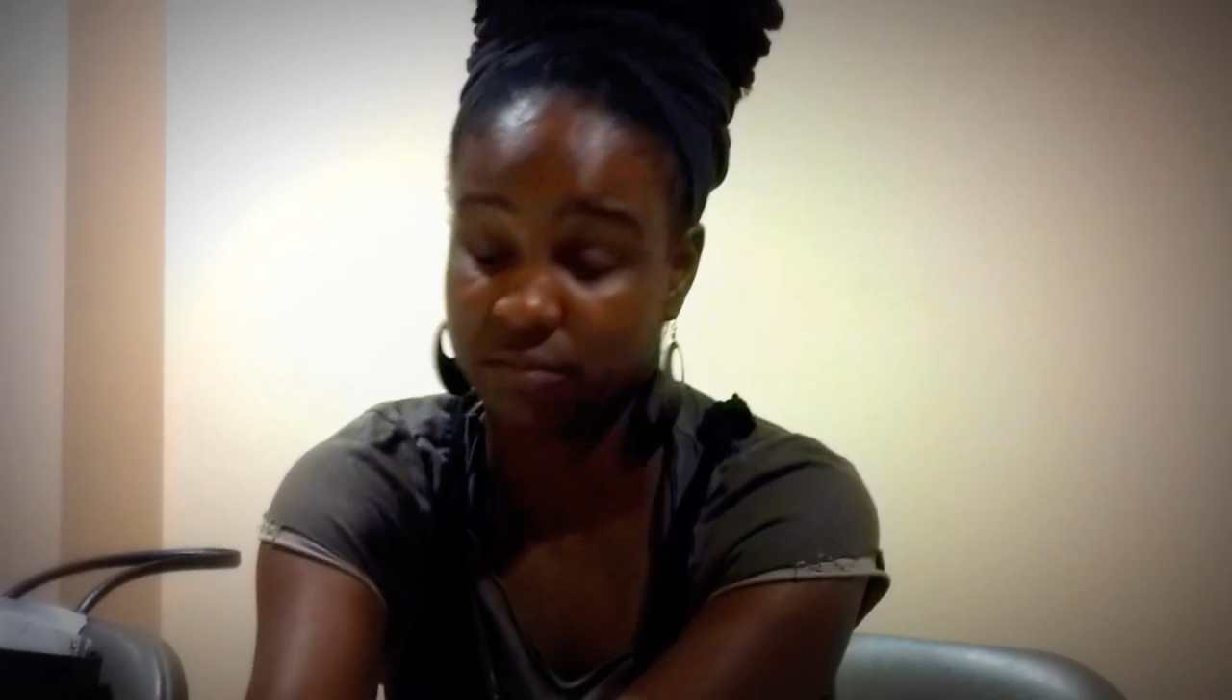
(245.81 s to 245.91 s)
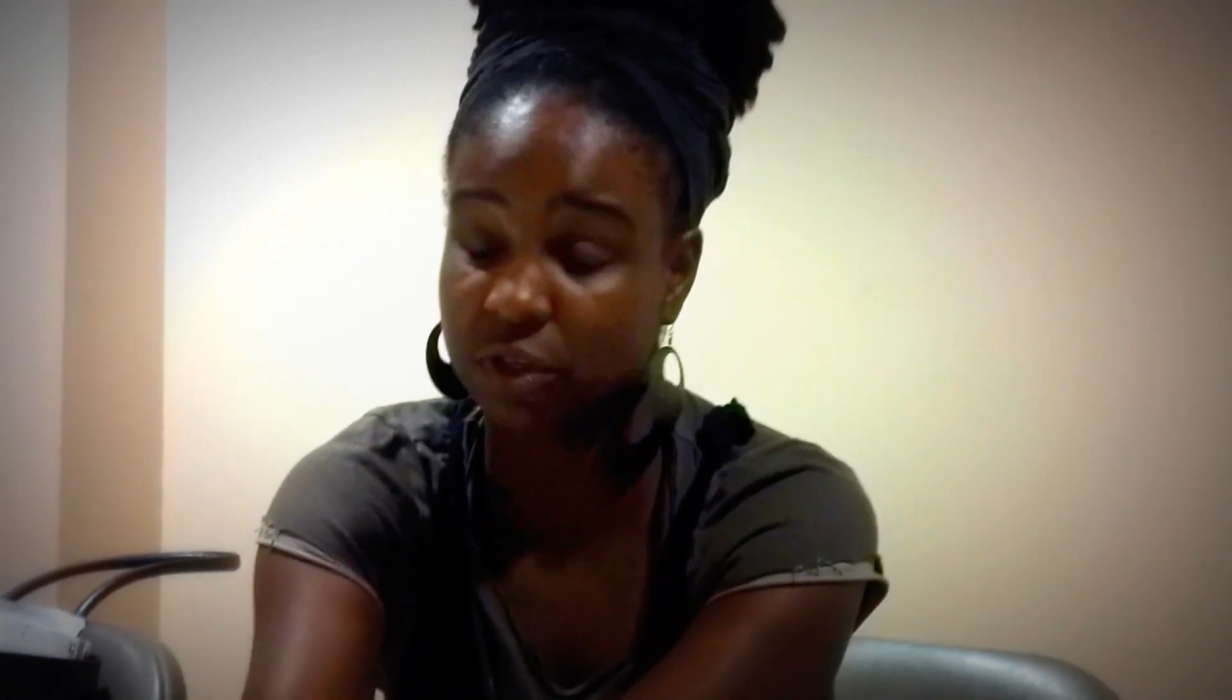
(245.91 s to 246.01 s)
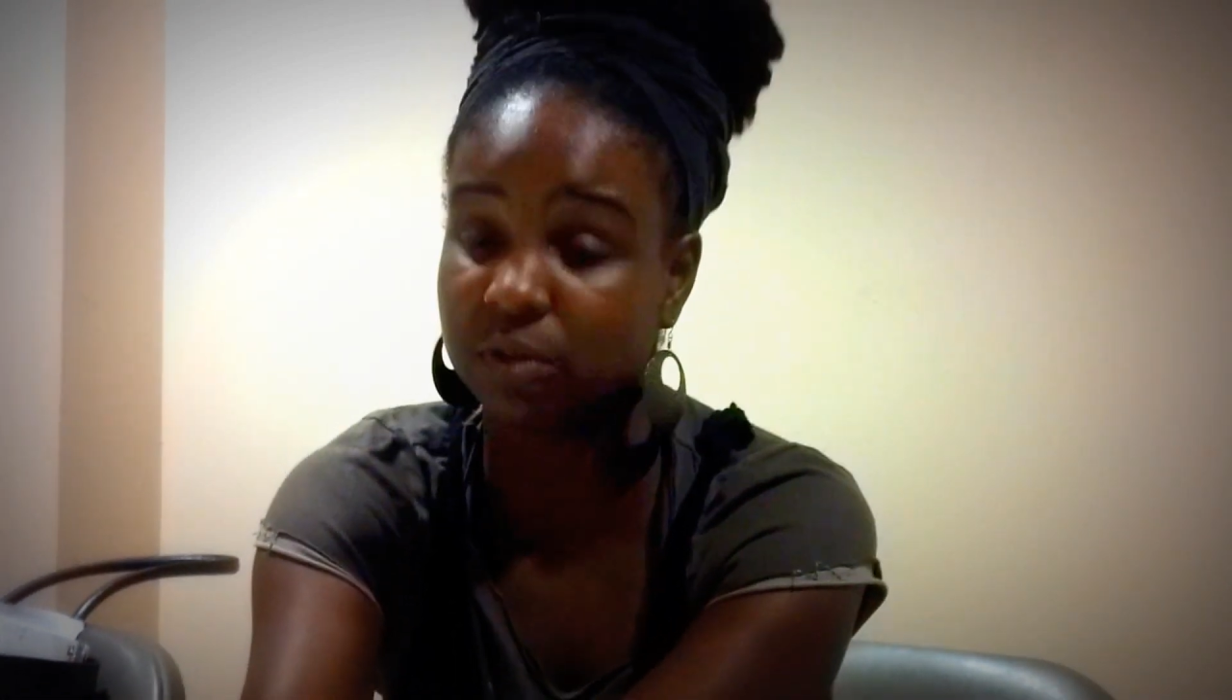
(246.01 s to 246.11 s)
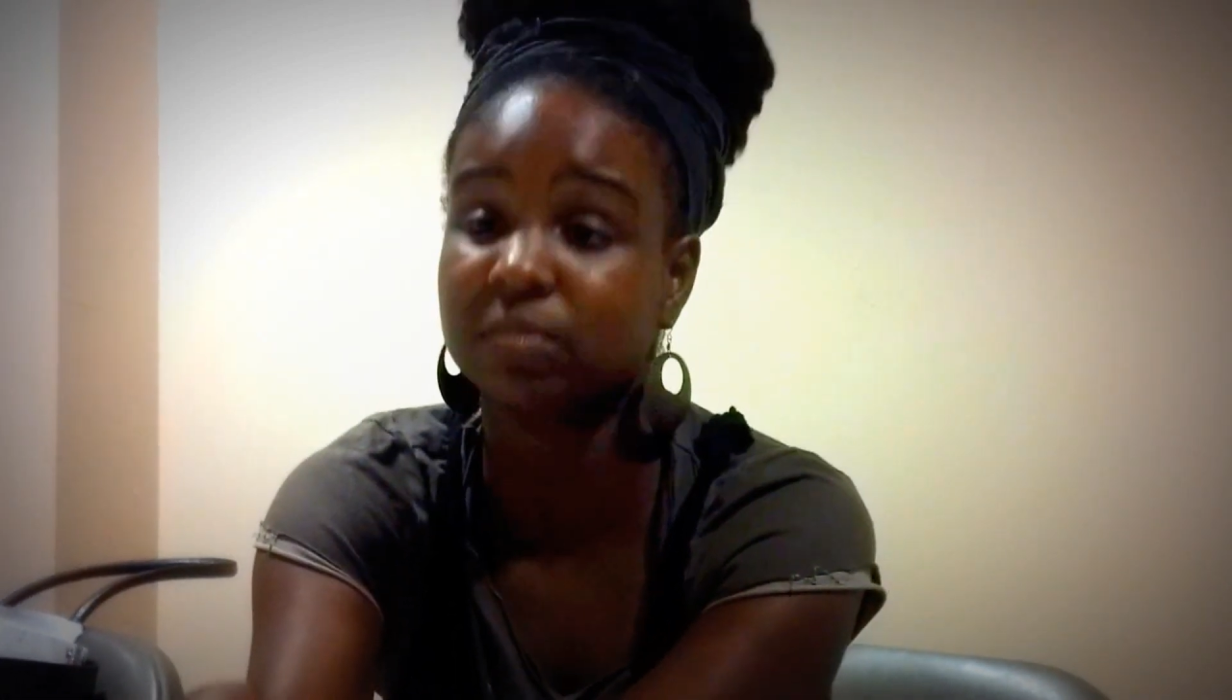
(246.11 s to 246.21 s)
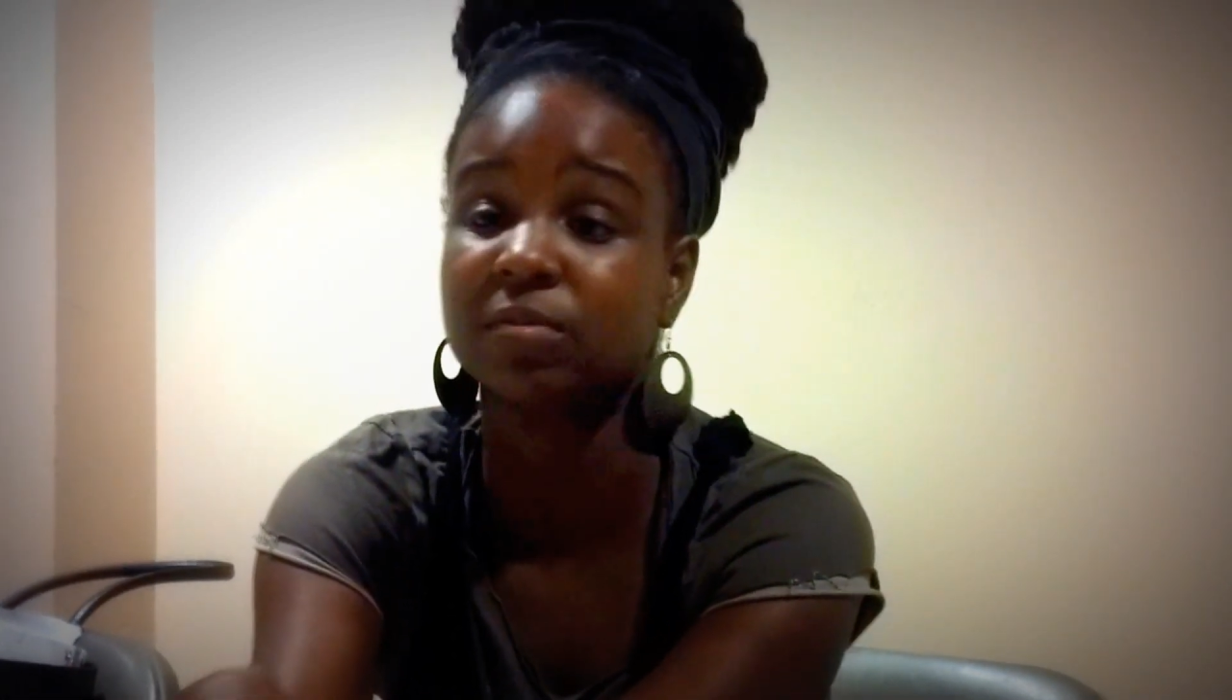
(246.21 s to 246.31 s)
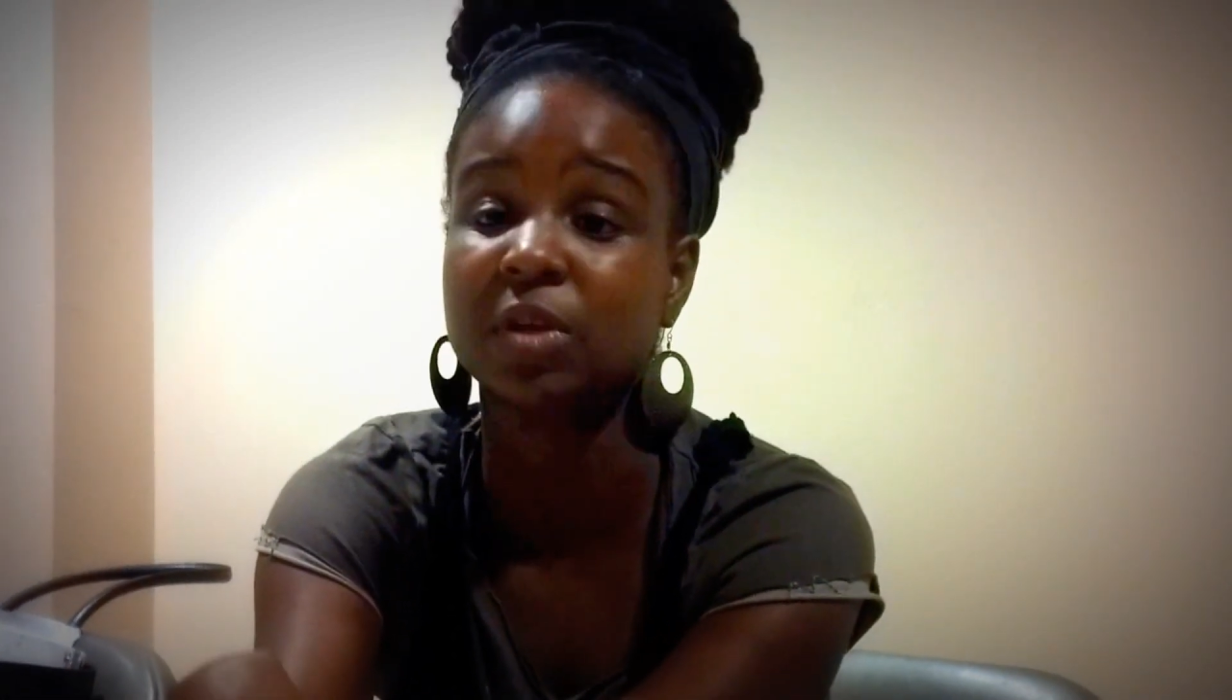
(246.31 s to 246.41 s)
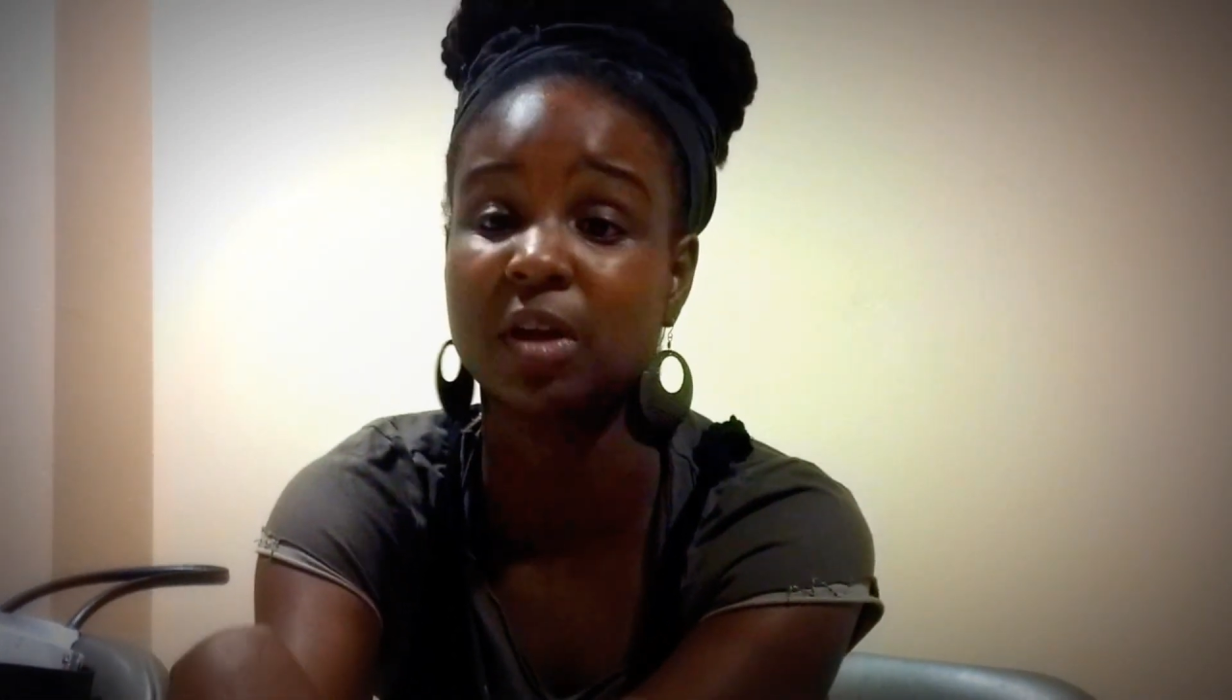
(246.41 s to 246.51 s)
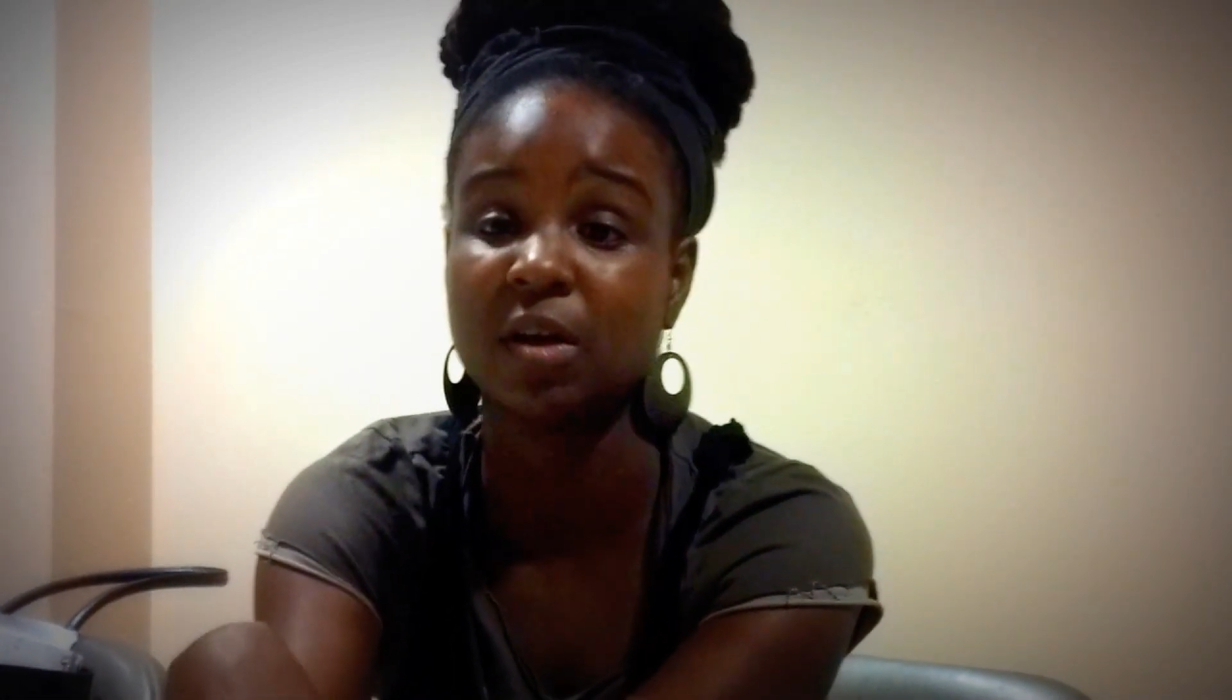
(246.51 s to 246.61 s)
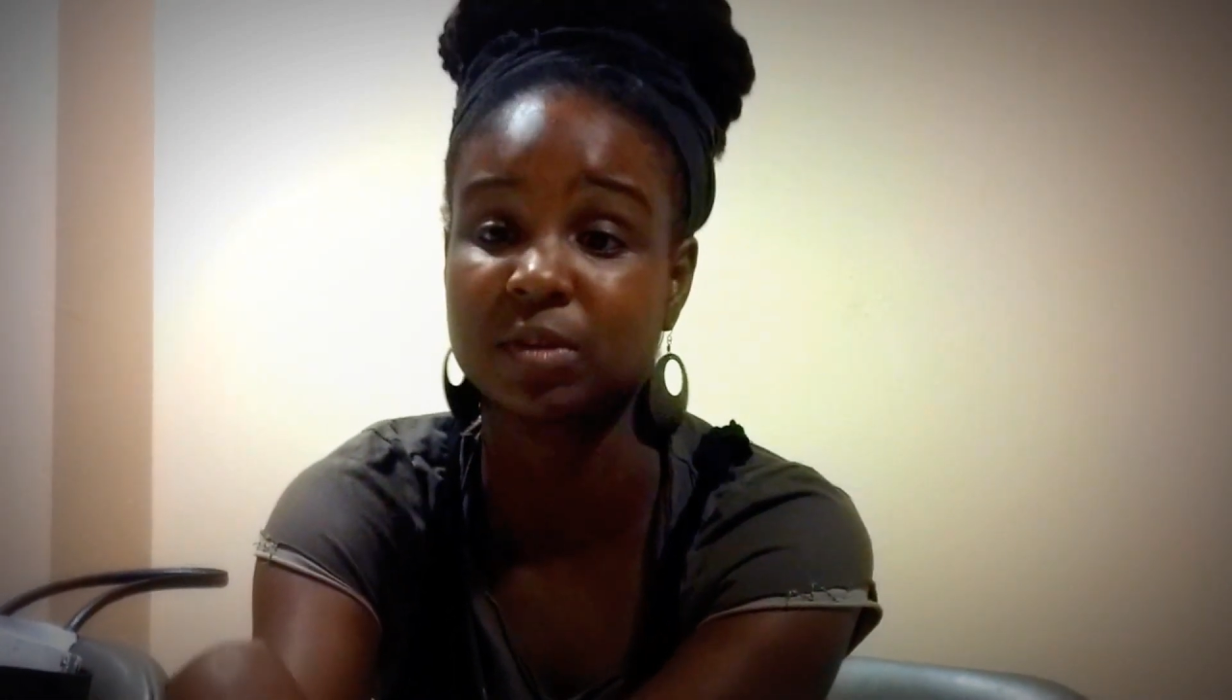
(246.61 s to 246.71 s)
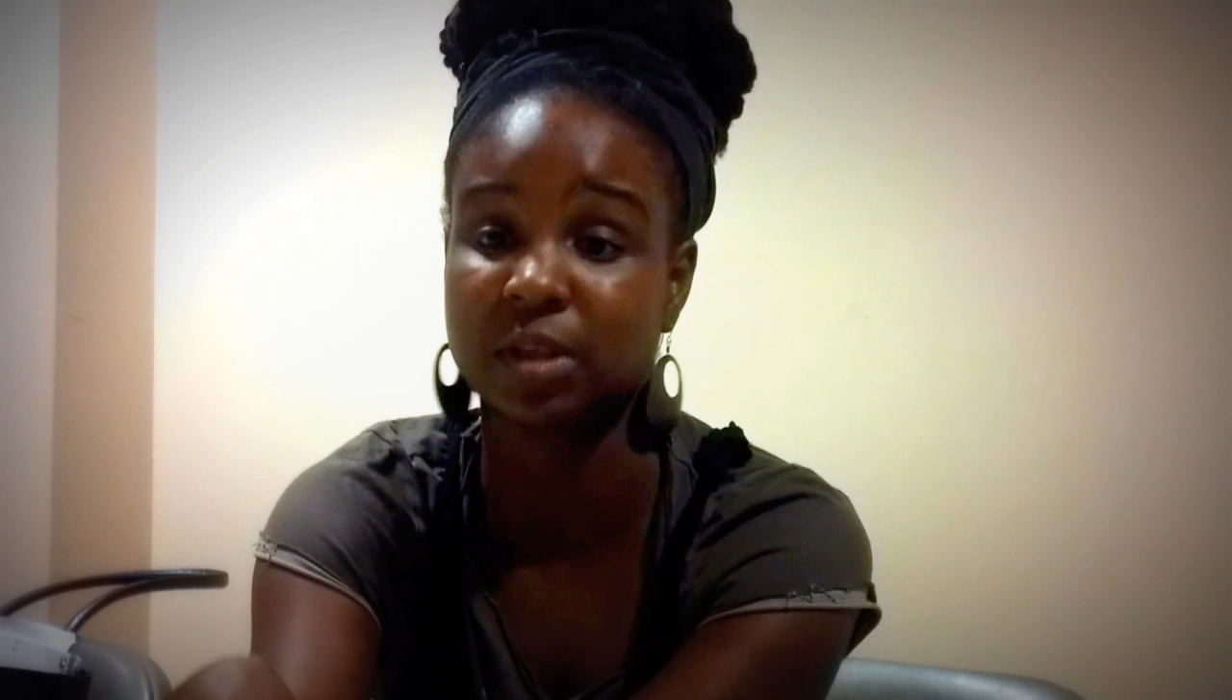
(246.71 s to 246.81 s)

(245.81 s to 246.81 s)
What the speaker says: Too, you know,